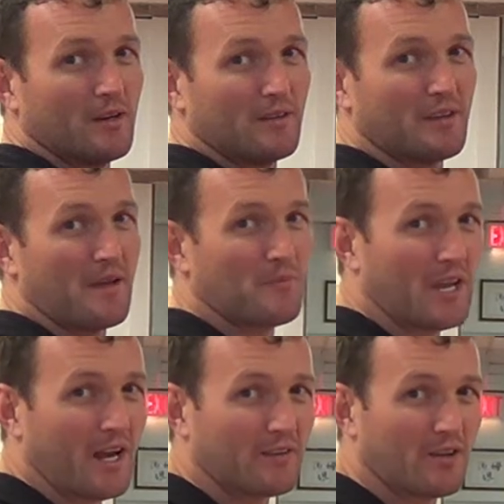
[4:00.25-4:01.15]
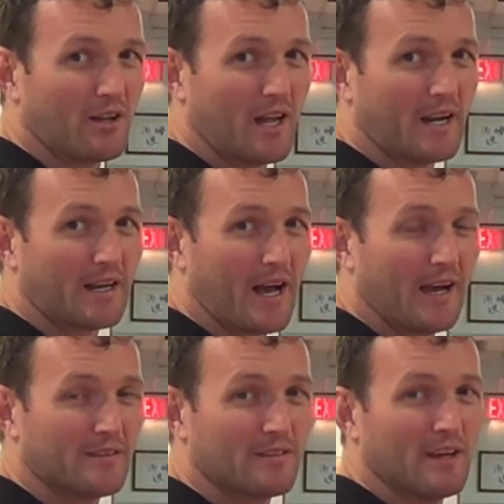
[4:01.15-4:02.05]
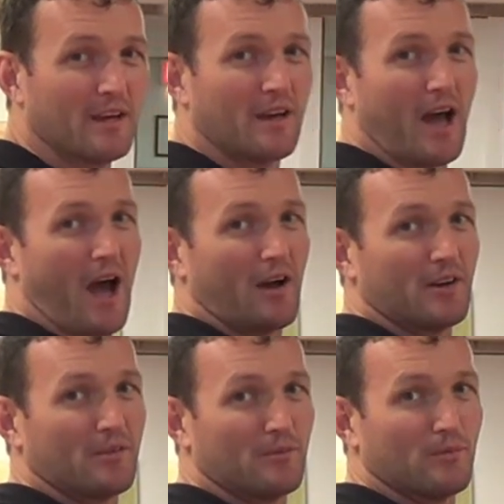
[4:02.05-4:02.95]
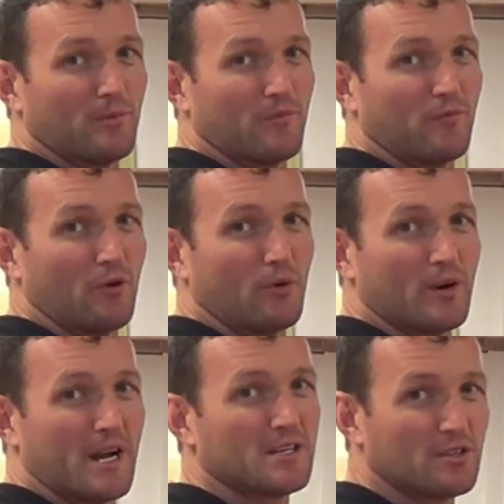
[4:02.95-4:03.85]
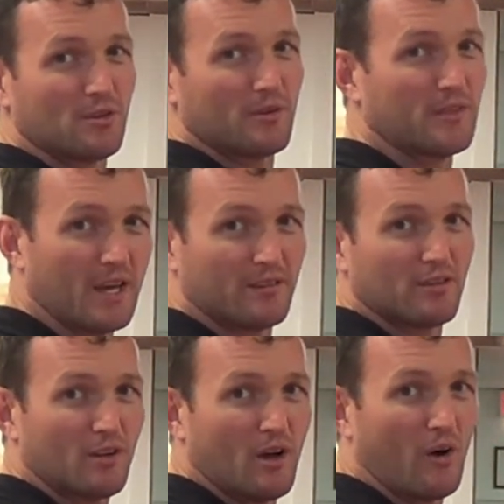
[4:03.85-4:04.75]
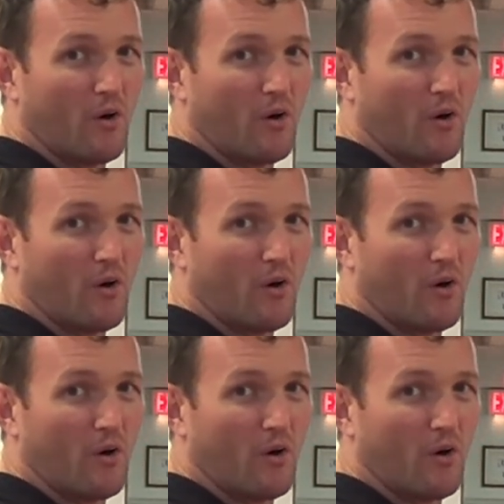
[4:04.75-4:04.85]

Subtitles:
Same thing, I saw a lot of guys out in full range and doing this,